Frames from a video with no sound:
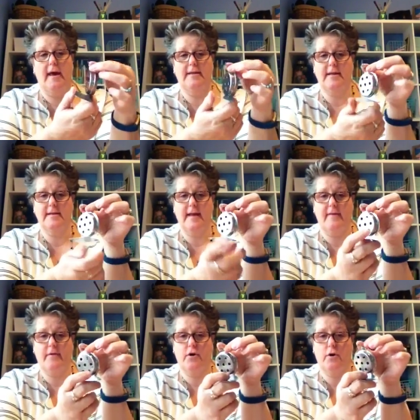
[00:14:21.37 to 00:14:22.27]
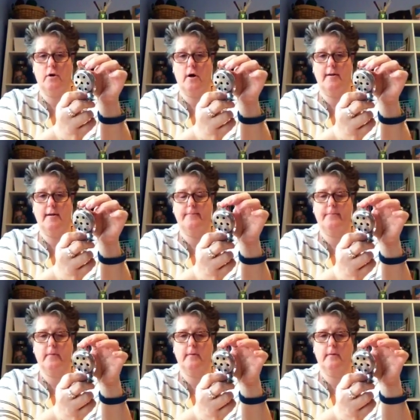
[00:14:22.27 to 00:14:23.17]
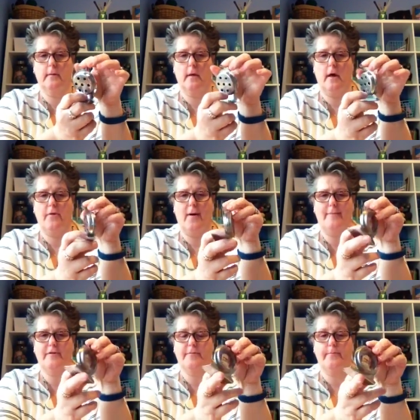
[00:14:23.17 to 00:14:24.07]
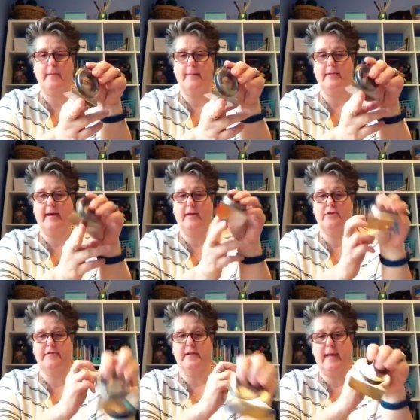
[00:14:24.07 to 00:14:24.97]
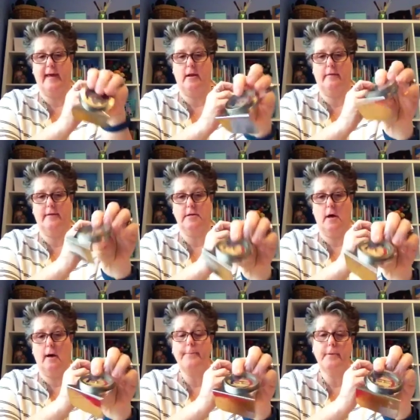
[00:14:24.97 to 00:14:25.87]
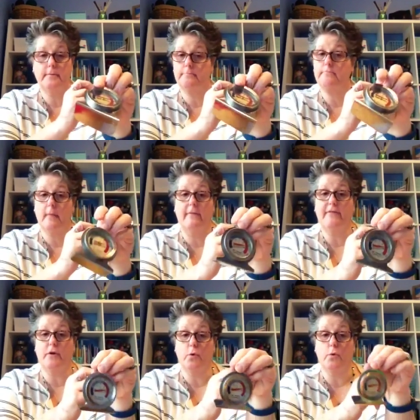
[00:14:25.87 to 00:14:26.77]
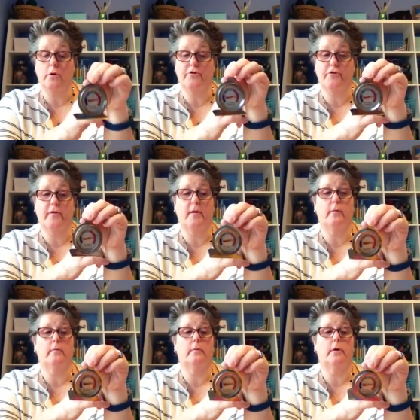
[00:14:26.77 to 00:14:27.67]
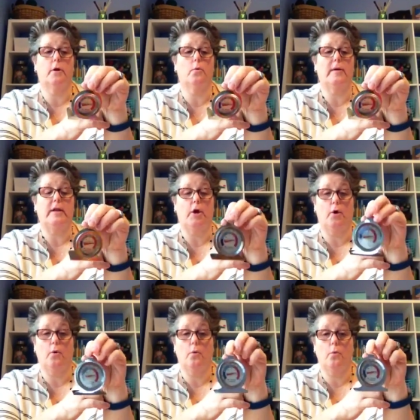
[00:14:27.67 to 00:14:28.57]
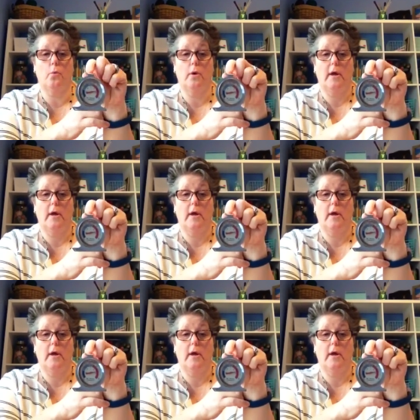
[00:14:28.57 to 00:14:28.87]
It does have a hook on it, although my plan is just to lay it on the top of the cooler so that, you know, we know.